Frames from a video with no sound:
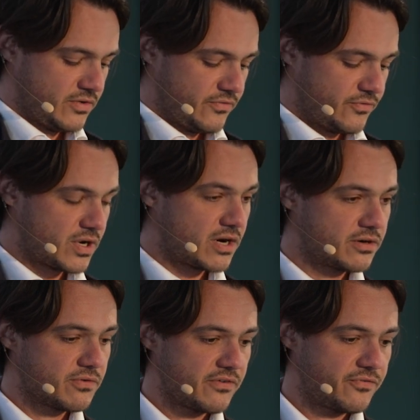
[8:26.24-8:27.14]
For our
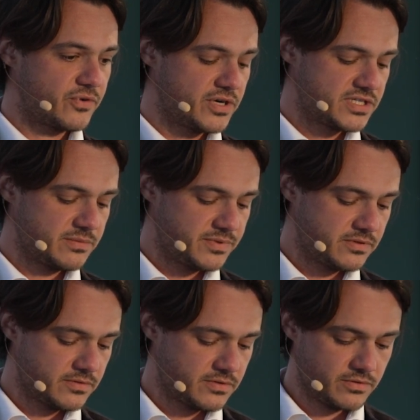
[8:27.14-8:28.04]
graph, for
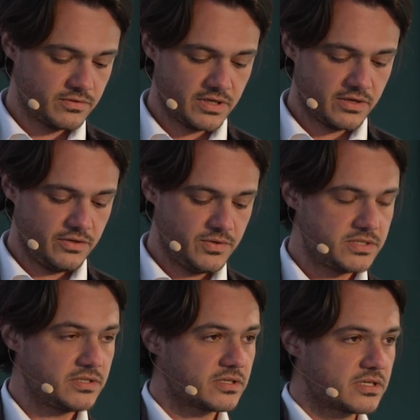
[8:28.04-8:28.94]
example,
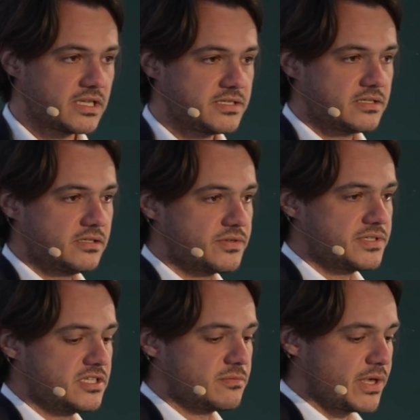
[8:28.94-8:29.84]
using a classical
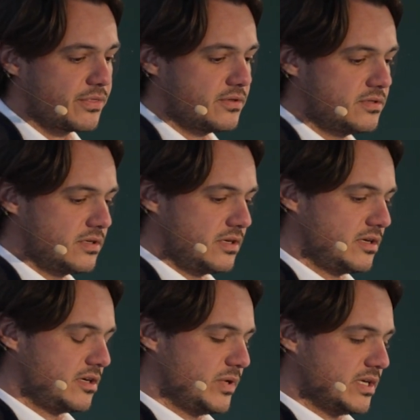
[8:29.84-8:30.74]
heuristic method,
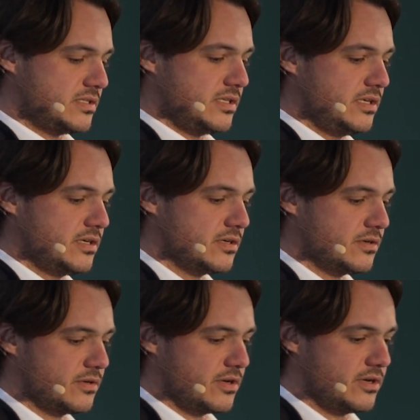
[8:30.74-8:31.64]
uh, we can see
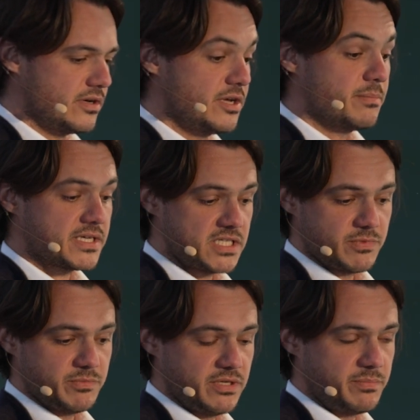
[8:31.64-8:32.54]
here uh, a maximum
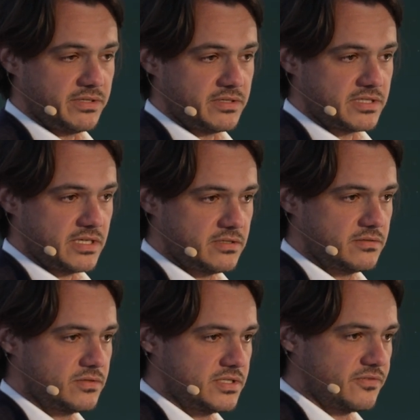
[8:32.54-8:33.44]
independent set.
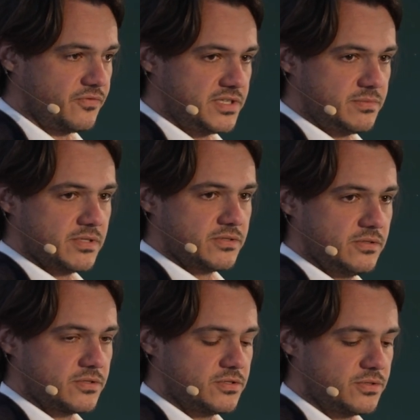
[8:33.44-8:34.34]
So it's a feasible
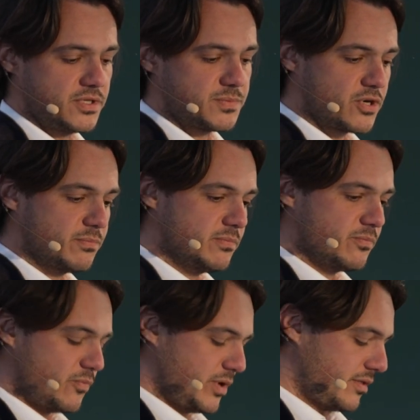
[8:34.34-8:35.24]
solution to this problem
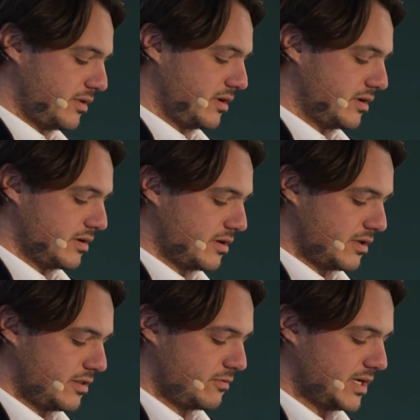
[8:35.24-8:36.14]
with uh,
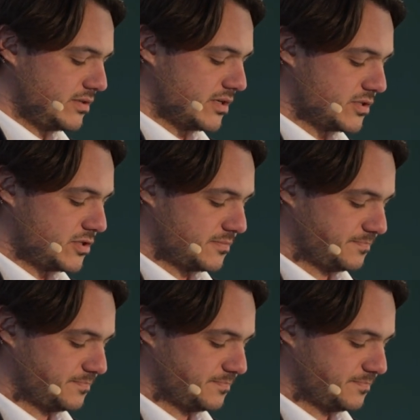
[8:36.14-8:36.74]
the red dots.